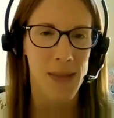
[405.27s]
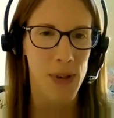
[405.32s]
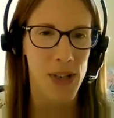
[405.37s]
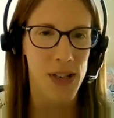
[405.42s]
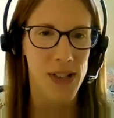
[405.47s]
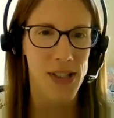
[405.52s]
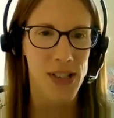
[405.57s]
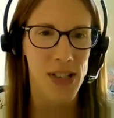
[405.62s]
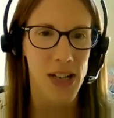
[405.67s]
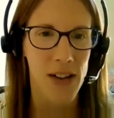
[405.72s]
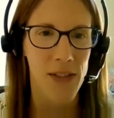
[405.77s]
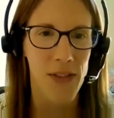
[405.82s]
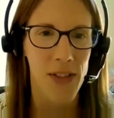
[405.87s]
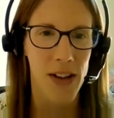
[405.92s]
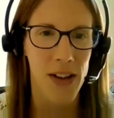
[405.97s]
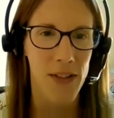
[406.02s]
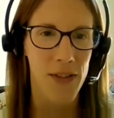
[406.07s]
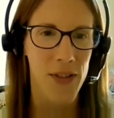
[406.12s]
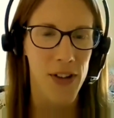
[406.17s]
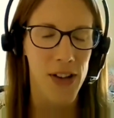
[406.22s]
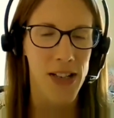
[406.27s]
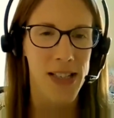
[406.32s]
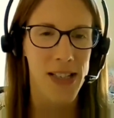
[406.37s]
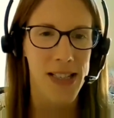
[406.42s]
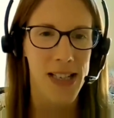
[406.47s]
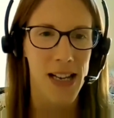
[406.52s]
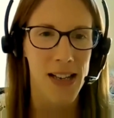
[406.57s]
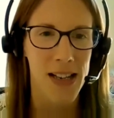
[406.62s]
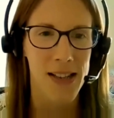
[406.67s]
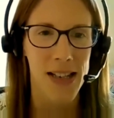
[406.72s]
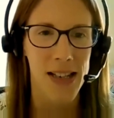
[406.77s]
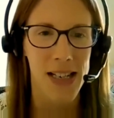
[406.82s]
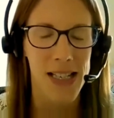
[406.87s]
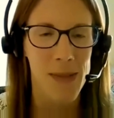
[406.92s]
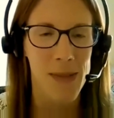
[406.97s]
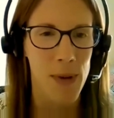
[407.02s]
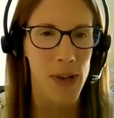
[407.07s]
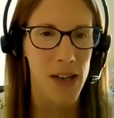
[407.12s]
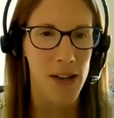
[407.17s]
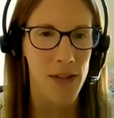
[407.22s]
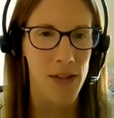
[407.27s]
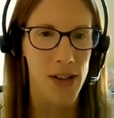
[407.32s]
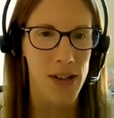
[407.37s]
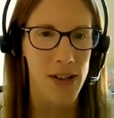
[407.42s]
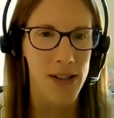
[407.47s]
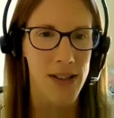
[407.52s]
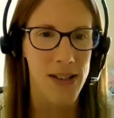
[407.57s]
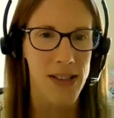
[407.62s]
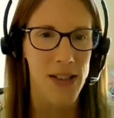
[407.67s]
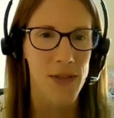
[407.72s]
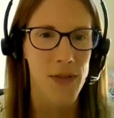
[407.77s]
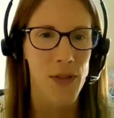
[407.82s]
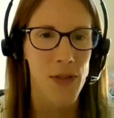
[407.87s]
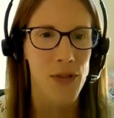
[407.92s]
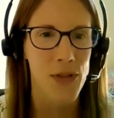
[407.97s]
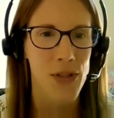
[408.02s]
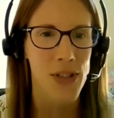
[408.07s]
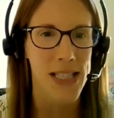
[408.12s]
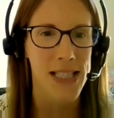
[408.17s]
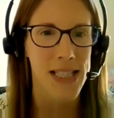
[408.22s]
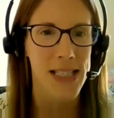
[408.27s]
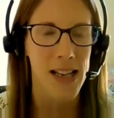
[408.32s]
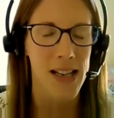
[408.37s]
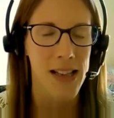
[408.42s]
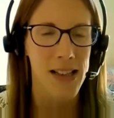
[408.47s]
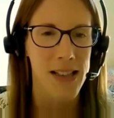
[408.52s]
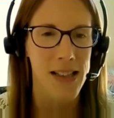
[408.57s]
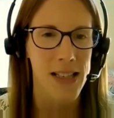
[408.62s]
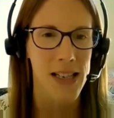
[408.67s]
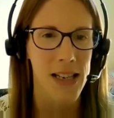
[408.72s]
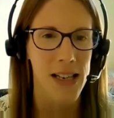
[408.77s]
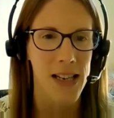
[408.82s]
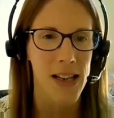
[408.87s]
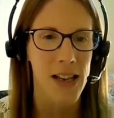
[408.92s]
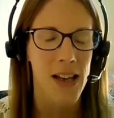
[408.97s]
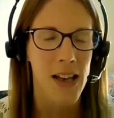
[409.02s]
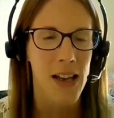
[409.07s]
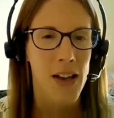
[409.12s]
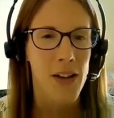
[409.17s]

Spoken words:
because you have that first-hand experience of understanding,